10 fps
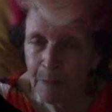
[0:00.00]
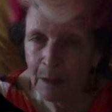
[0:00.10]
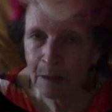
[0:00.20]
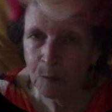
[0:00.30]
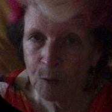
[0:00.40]

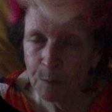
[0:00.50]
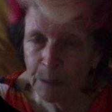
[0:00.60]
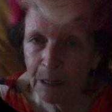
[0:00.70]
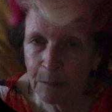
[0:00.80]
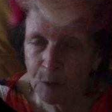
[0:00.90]
Or would it
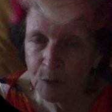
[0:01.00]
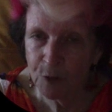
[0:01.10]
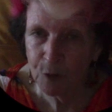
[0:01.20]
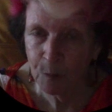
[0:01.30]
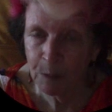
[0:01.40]
become too
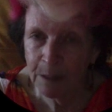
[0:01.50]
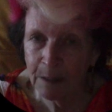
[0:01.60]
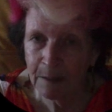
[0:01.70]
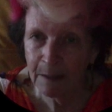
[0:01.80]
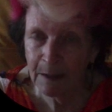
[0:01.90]
dominant
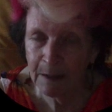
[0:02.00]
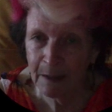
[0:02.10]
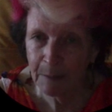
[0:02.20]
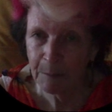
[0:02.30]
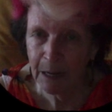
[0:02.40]
in
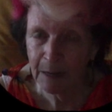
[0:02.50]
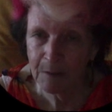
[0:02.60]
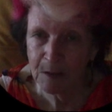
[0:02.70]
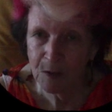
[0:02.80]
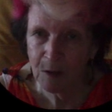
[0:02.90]
that part of the
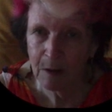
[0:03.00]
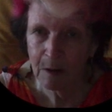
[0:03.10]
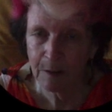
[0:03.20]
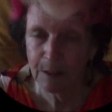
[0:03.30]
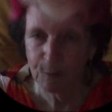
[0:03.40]
design? I
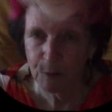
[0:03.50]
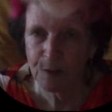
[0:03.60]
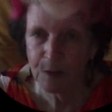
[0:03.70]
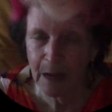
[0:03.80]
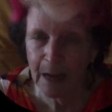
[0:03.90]
think the reason
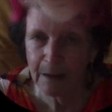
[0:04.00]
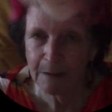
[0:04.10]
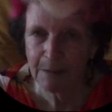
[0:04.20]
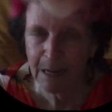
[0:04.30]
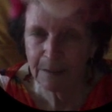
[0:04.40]
I had it
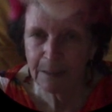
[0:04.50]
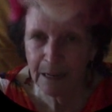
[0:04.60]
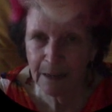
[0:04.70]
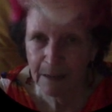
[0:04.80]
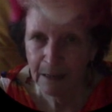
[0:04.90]
tucked
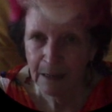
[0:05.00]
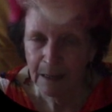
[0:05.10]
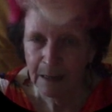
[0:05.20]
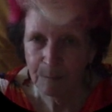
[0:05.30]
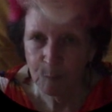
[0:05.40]
down
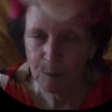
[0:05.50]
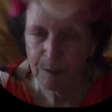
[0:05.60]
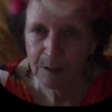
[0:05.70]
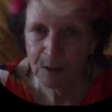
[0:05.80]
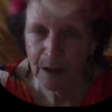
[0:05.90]
more at
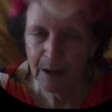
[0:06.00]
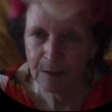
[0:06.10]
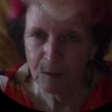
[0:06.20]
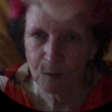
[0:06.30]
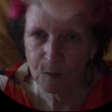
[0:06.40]
the
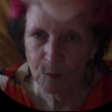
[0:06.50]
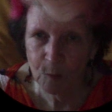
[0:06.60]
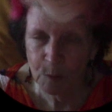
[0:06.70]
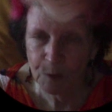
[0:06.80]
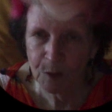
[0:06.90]
diagonal or
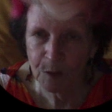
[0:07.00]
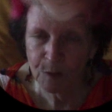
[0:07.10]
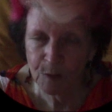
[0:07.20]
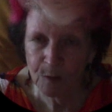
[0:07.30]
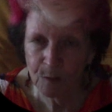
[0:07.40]
almost
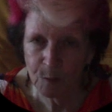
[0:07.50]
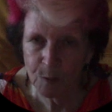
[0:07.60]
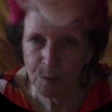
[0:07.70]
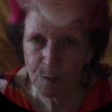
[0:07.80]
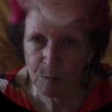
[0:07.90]
horizontal
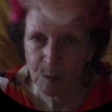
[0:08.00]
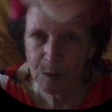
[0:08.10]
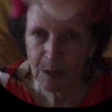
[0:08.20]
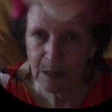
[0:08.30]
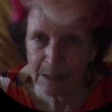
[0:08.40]
was
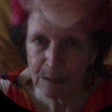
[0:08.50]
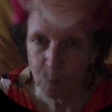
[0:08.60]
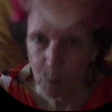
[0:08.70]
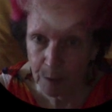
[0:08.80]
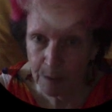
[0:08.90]
that I didn't
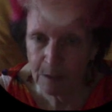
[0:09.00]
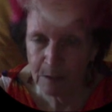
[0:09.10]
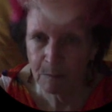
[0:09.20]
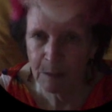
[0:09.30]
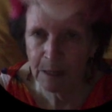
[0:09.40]
want it to
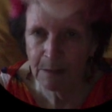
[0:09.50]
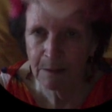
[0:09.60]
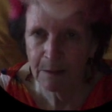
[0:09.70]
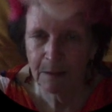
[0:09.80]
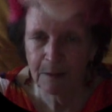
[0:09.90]
dominate
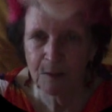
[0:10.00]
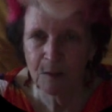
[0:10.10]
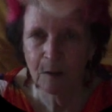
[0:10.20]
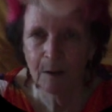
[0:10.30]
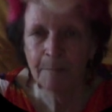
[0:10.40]
in the
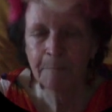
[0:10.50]
design.